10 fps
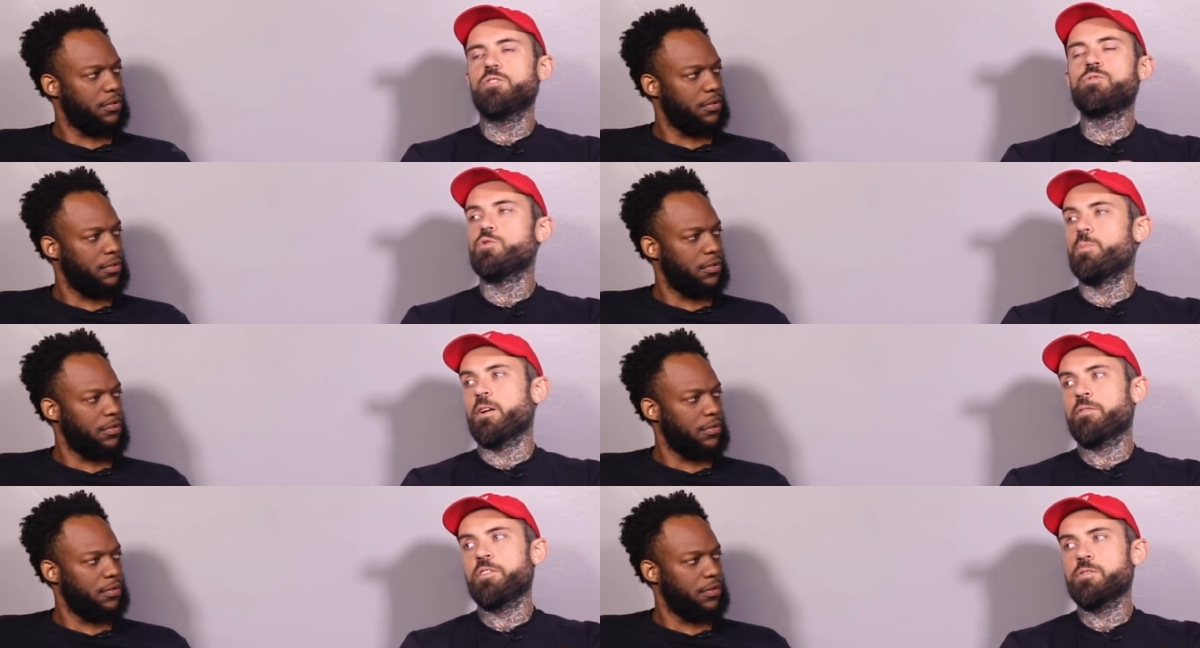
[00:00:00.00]
Speaker 1: YouTube
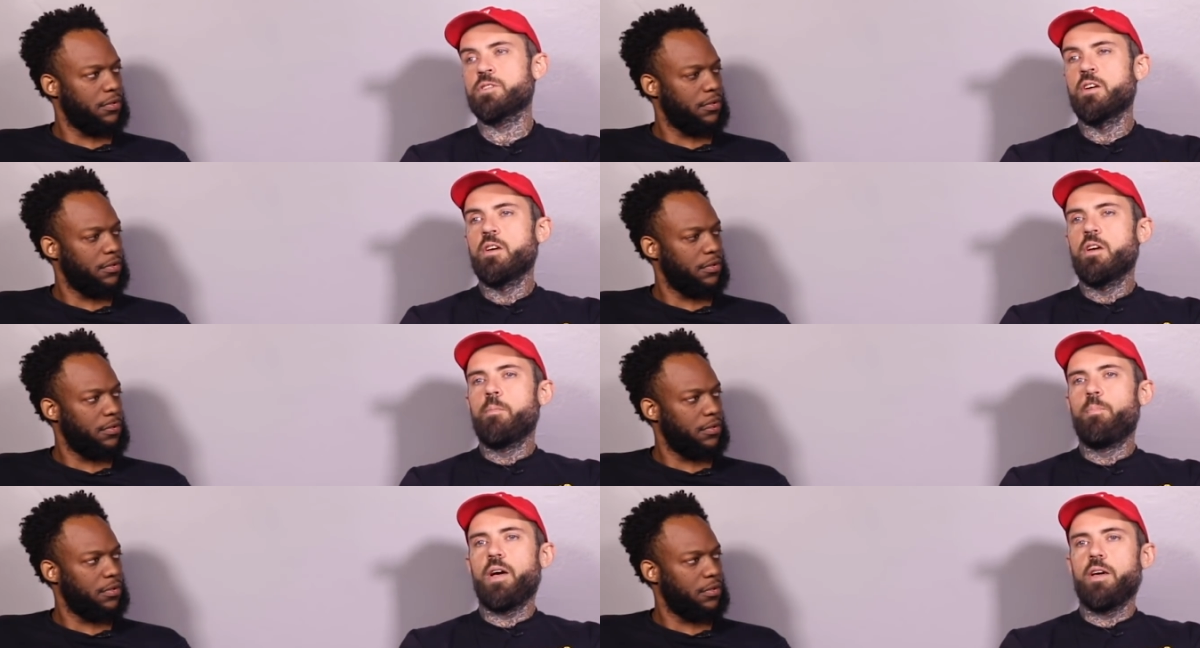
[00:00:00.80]
interviews,
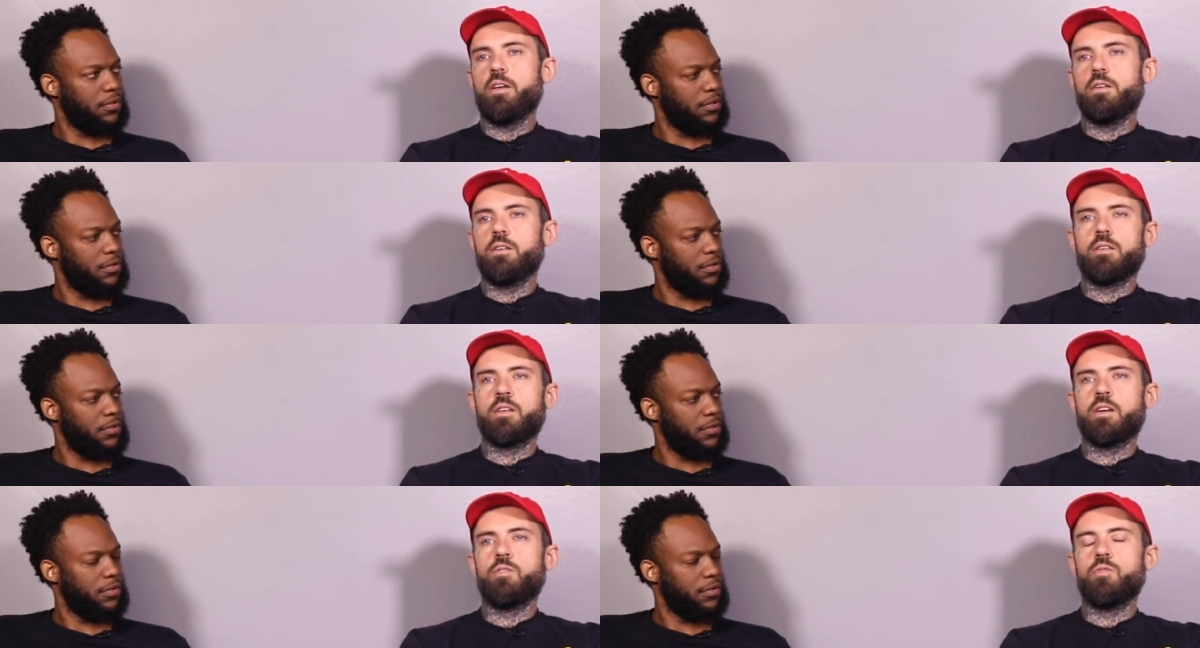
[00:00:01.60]
but
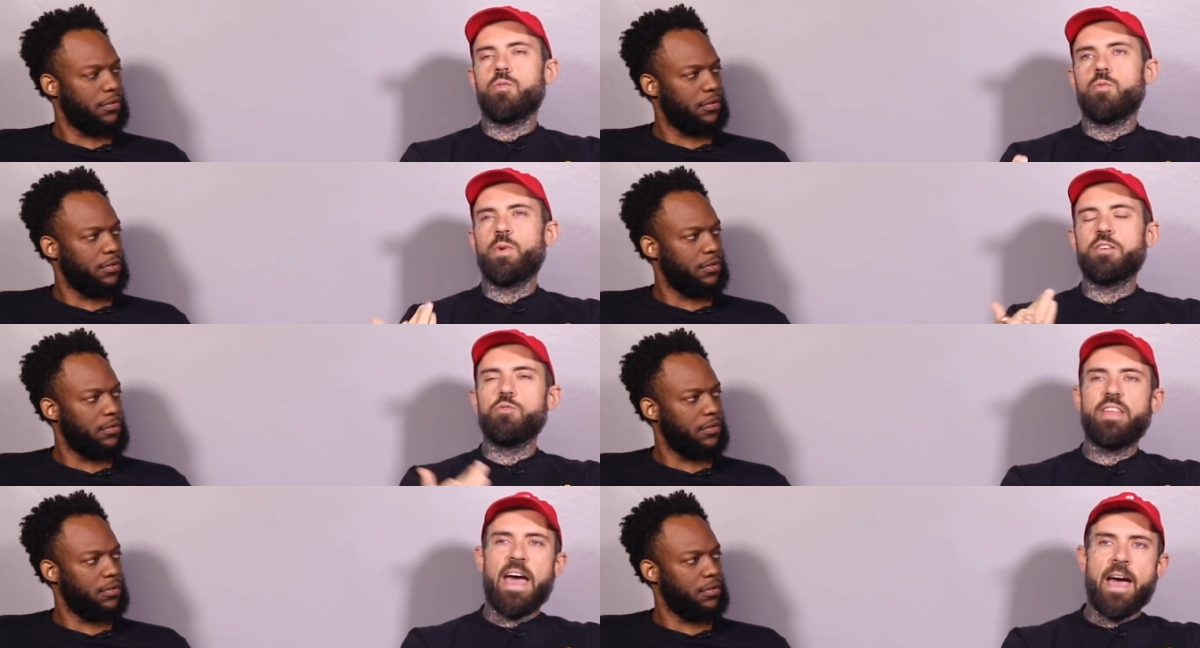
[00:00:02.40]
you know, we
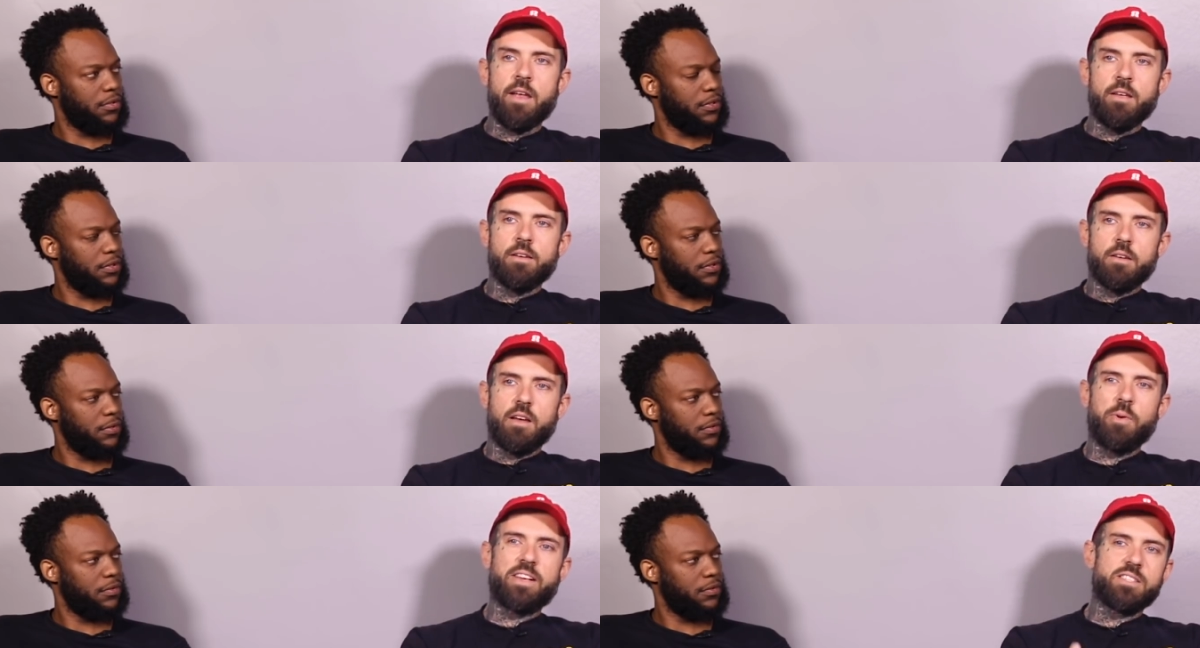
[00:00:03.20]
can do that
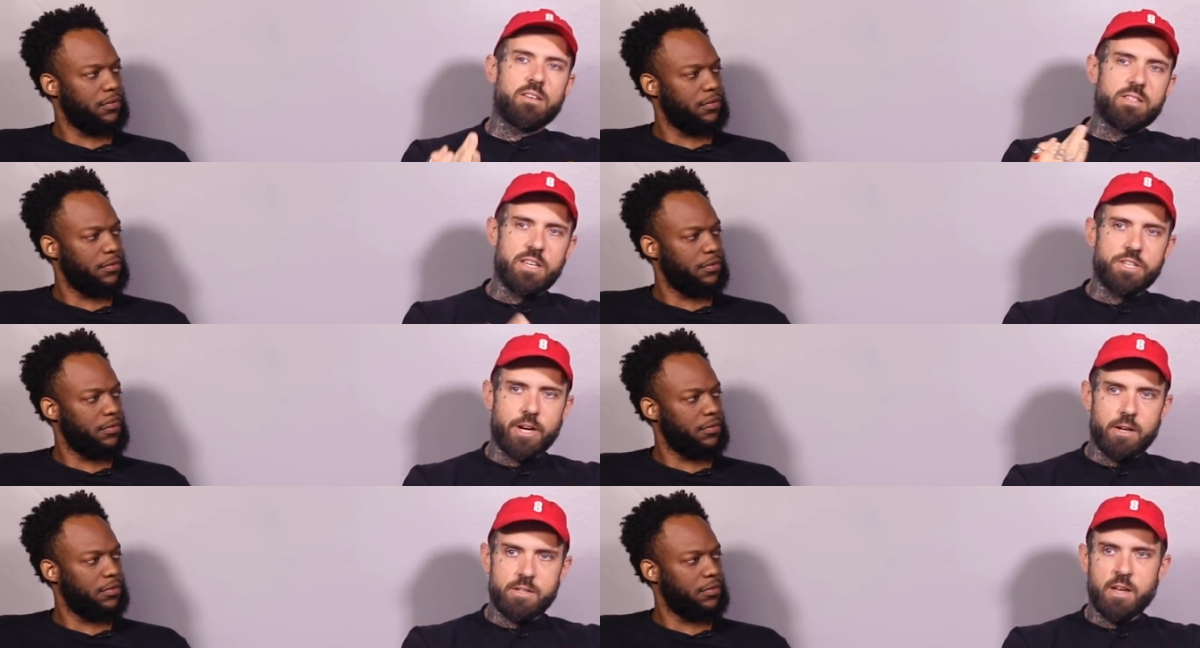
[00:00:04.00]
and we can sell
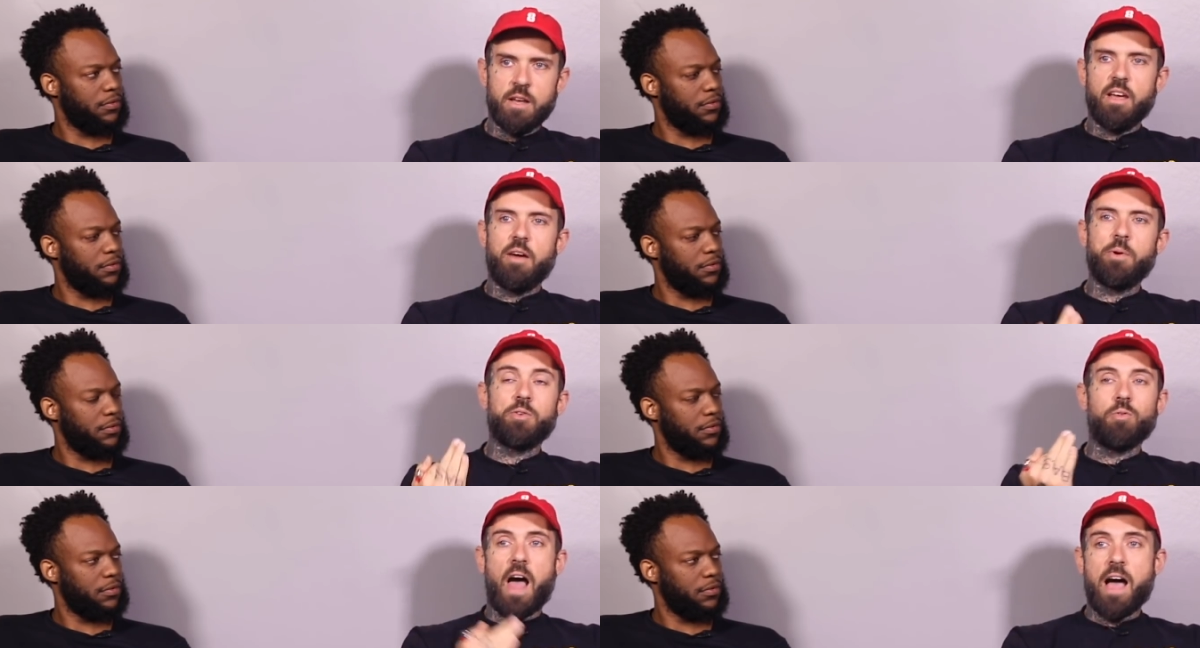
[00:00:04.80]
t-shirts and we
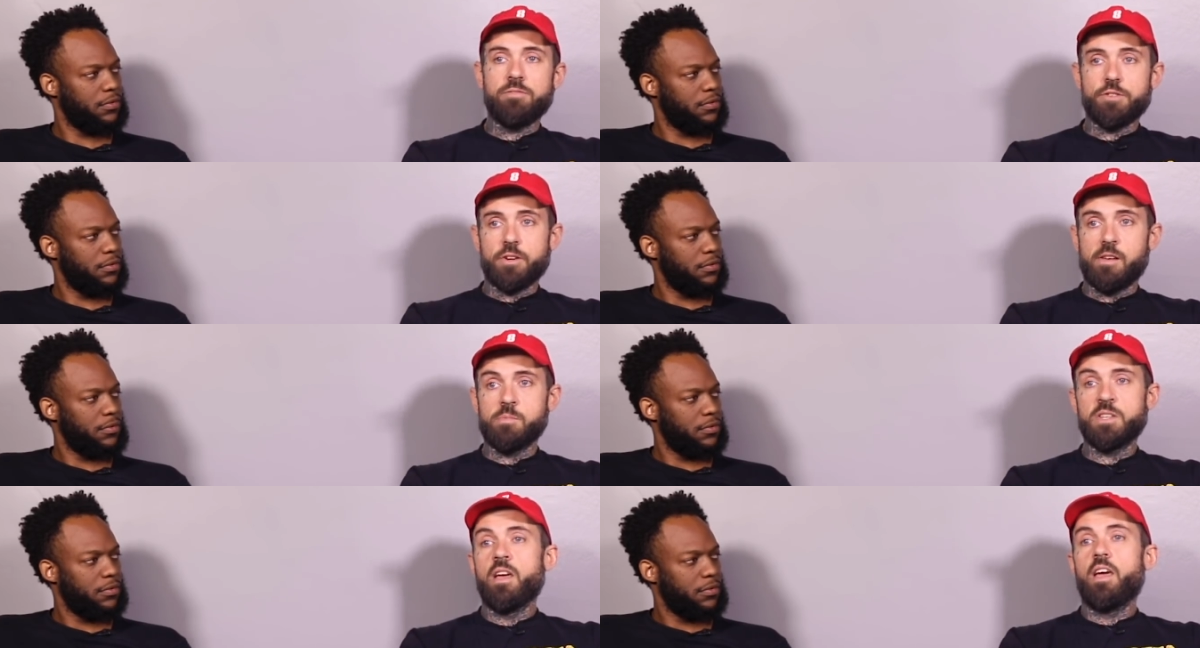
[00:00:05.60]
can do live
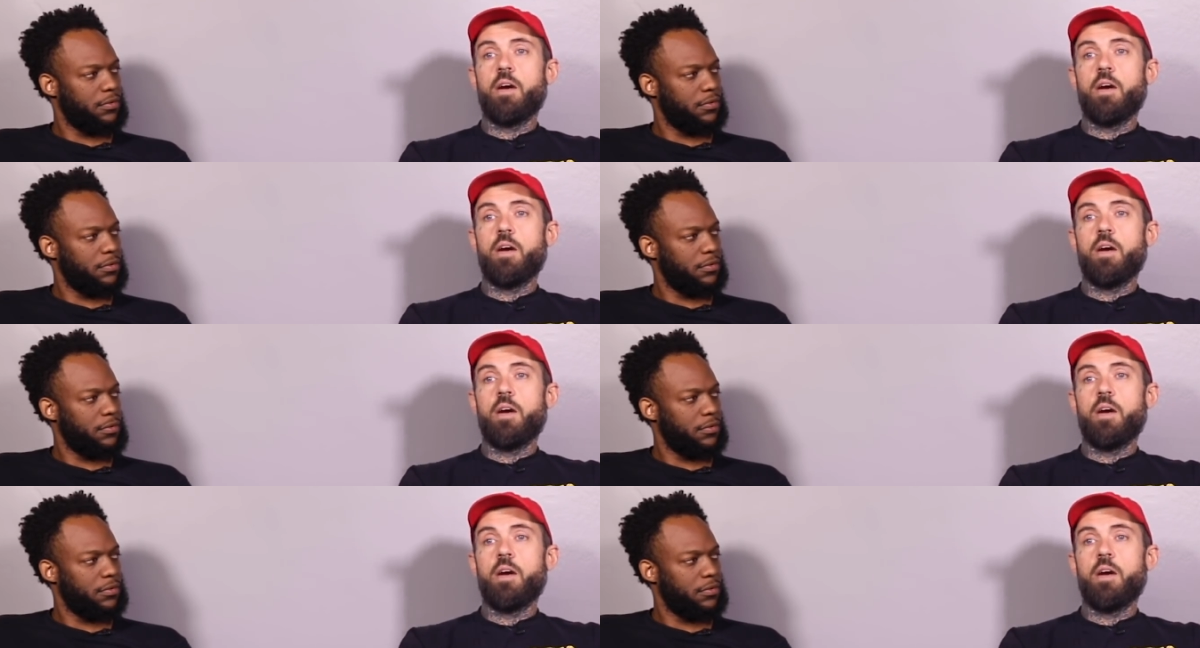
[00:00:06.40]
streams.